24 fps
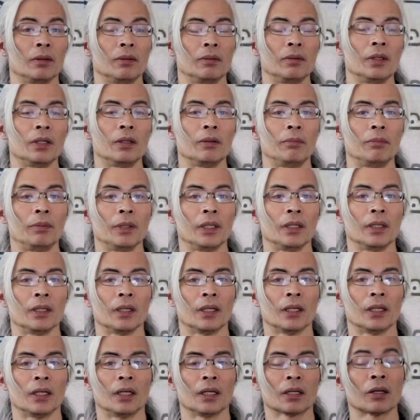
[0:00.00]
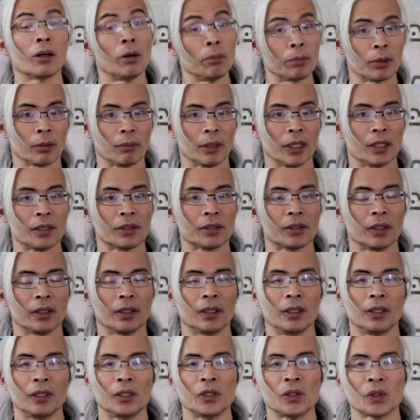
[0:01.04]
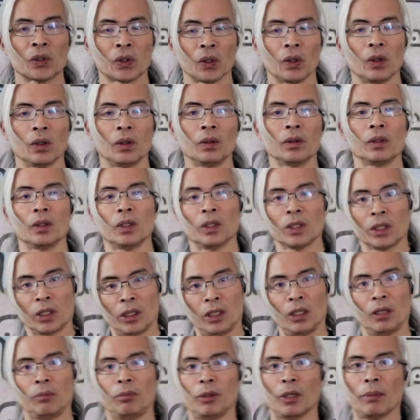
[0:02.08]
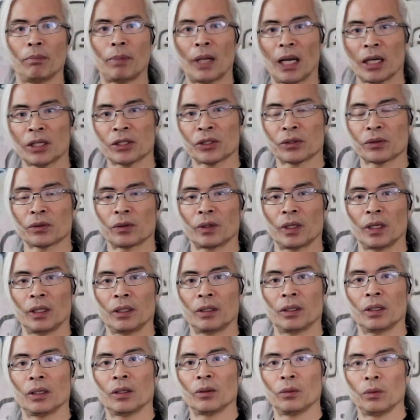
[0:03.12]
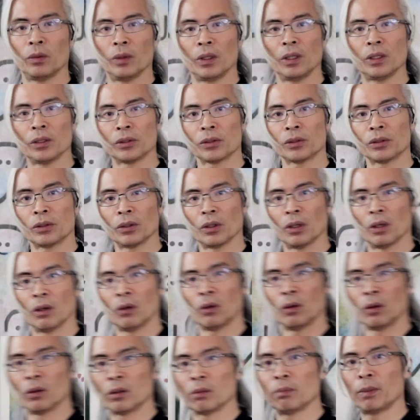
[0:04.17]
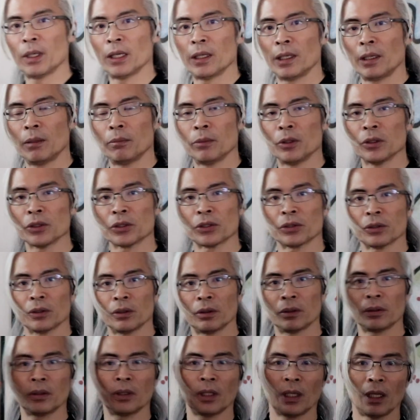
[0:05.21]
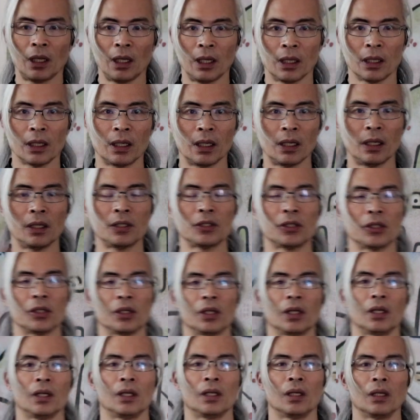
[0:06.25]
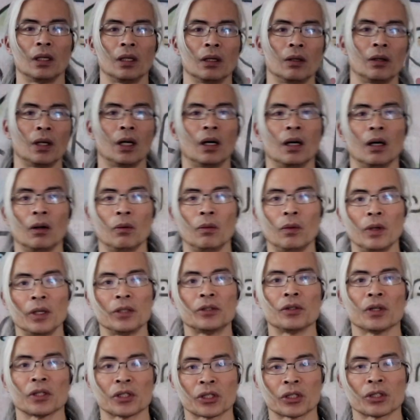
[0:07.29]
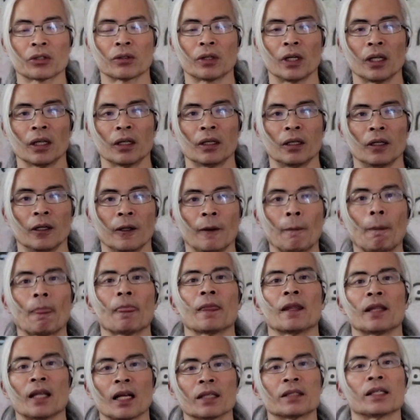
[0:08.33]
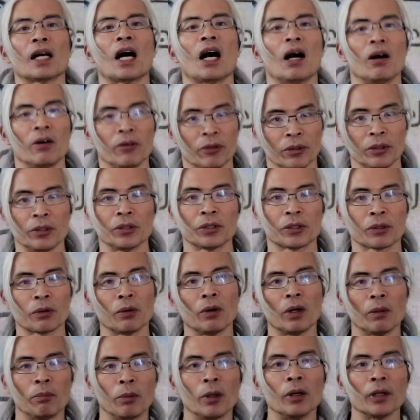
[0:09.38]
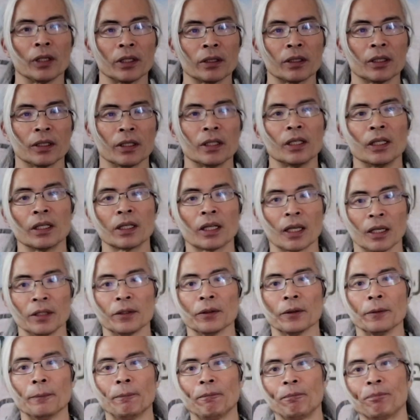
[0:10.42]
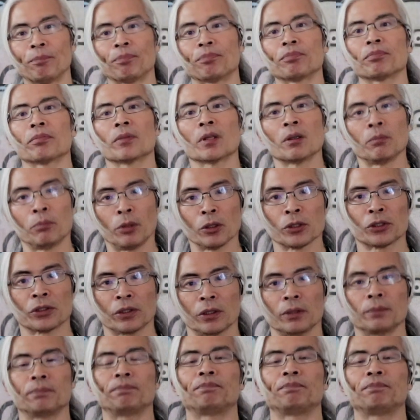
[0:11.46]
will be compromised. So keep your back straight with whole body motion, engage with your strike. That's how you score a point in Kendo posture.